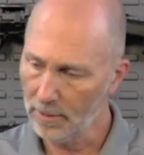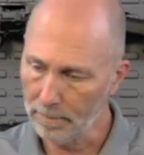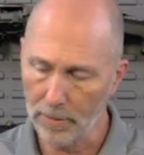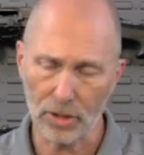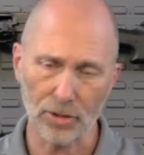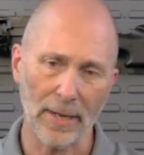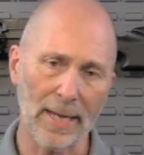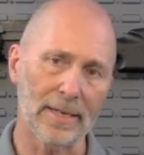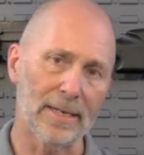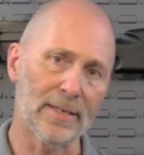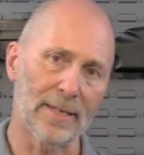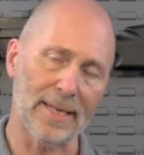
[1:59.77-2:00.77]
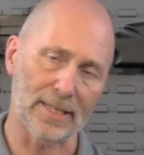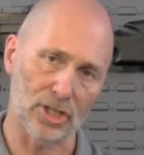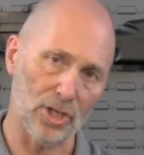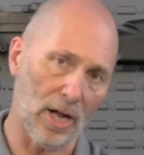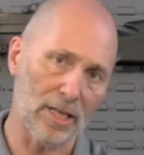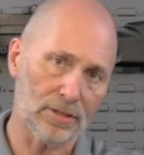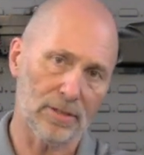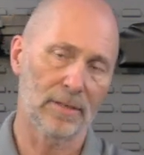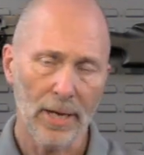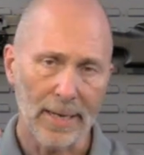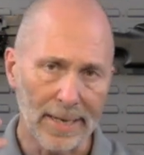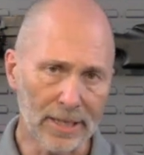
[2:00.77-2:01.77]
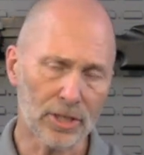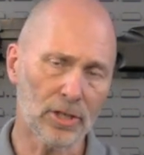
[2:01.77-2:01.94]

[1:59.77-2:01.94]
Put your hand into that exhaust, it's